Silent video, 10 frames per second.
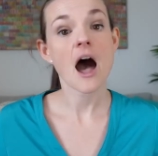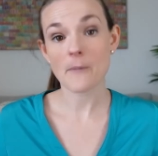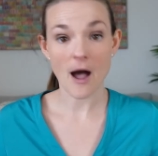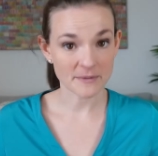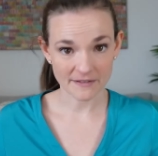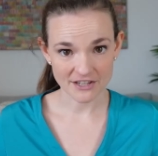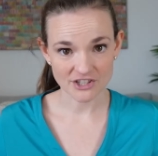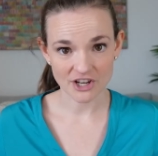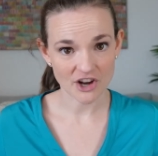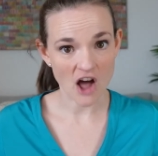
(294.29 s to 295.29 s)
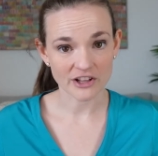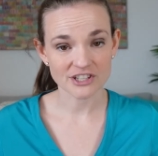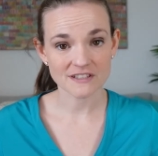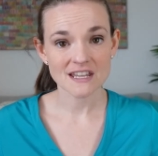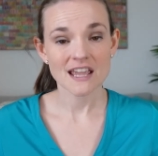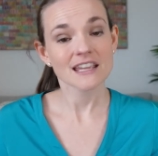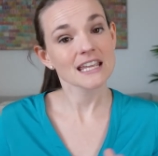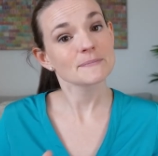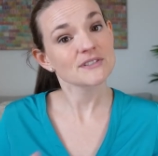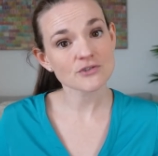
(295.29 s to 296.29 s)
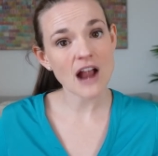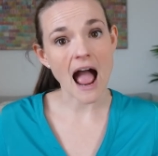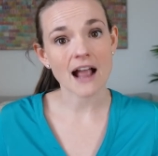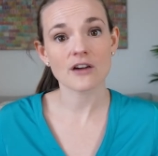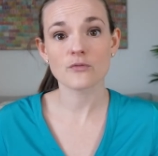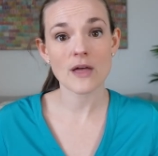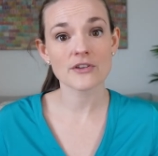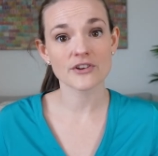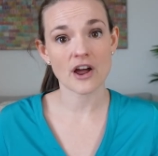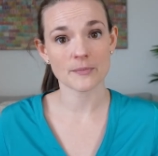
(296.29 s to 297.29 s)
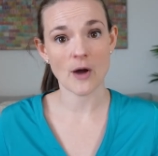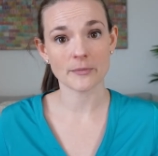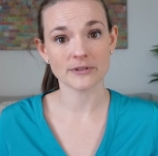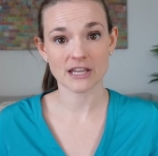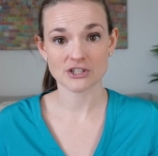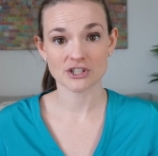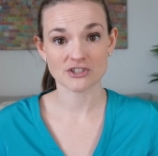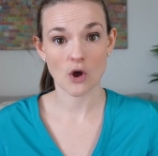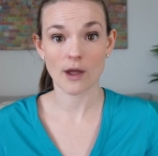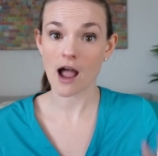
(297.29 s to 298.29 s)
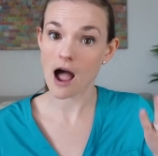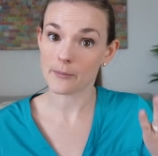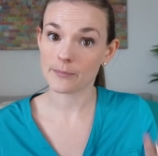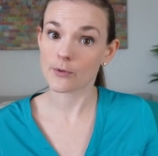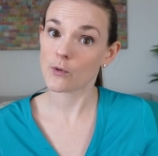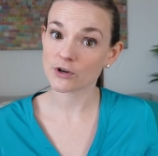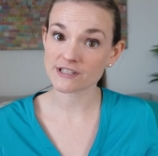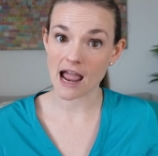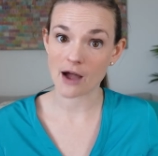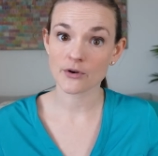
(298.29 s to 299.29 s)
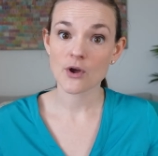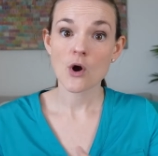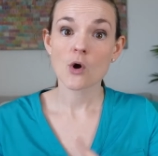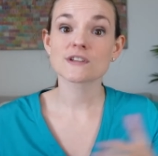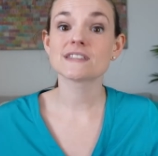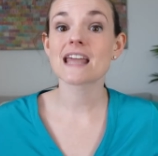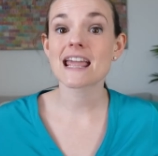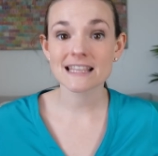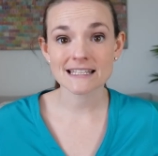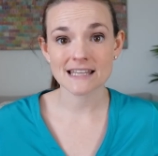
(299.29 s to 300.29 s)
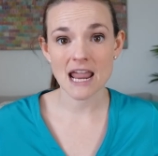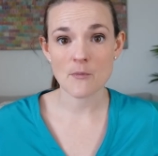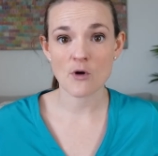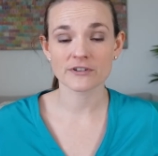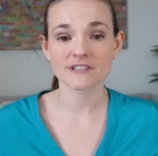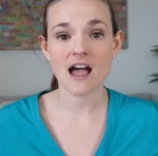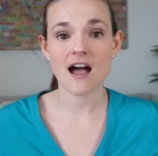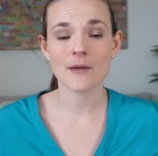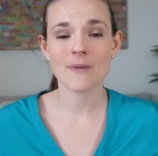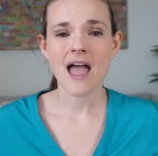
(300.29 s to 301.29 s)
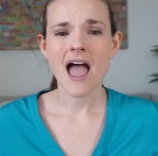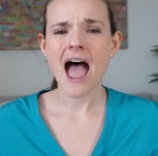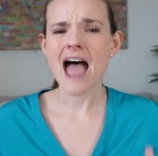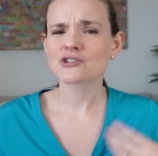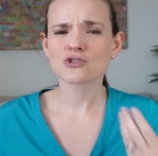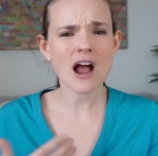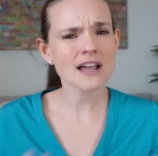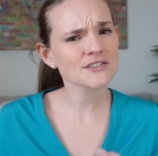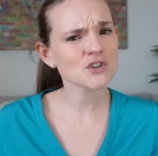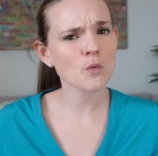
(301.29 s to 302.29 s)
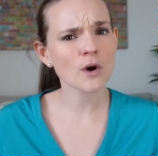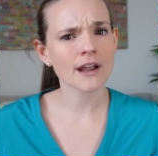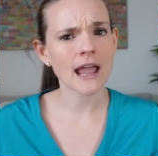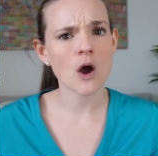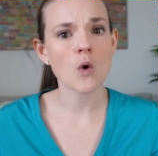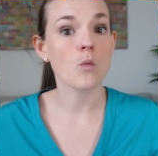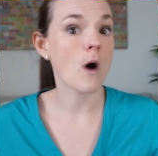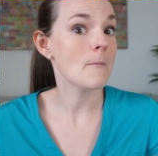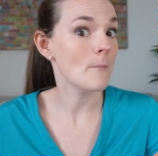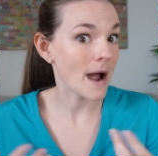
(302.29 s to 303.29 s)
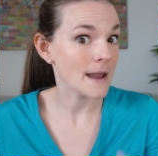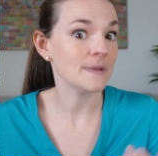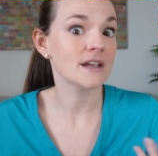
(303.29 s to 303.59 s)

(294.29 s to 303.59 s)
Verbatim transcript: A population ecologist keeps track of whether or not a population is going up or down or staying the same over time and tries to work out what might be